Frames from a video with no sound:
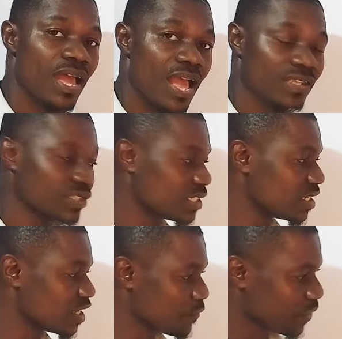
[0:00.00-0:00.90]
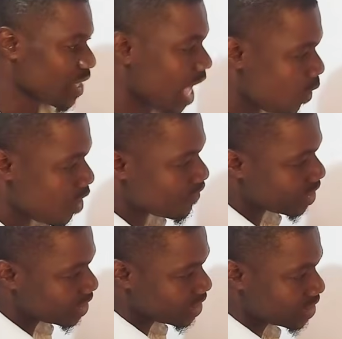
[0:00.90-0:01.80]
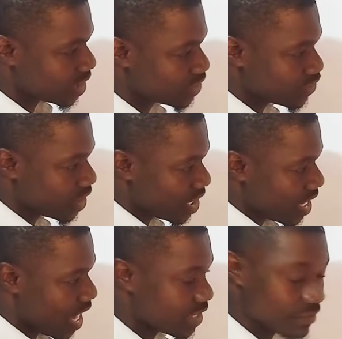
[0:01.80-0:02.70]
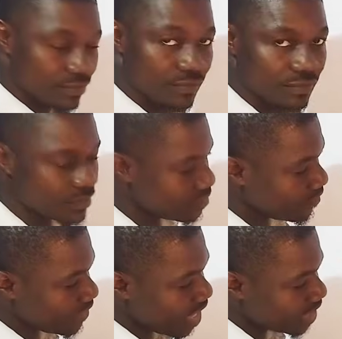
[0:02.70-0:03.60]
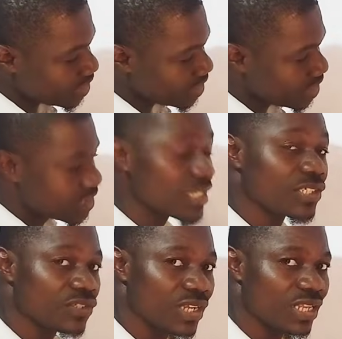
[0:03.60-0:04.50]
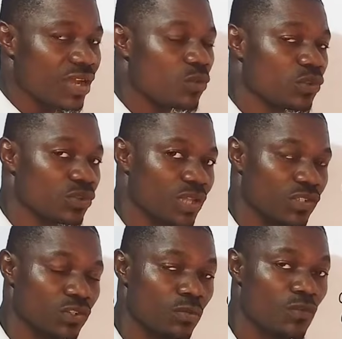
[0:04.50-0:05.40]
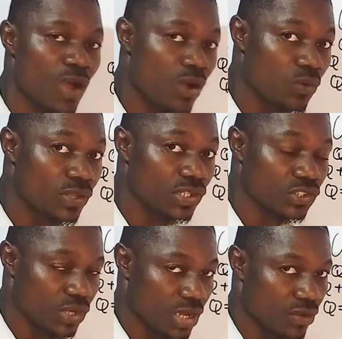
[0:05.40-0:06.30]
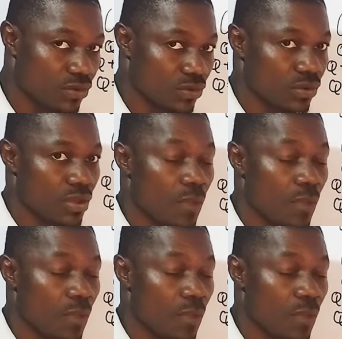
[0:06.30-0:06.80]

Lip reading: x degree. However, this is a straight line, and since this is a straight line, we know that sum of angle in a triangle,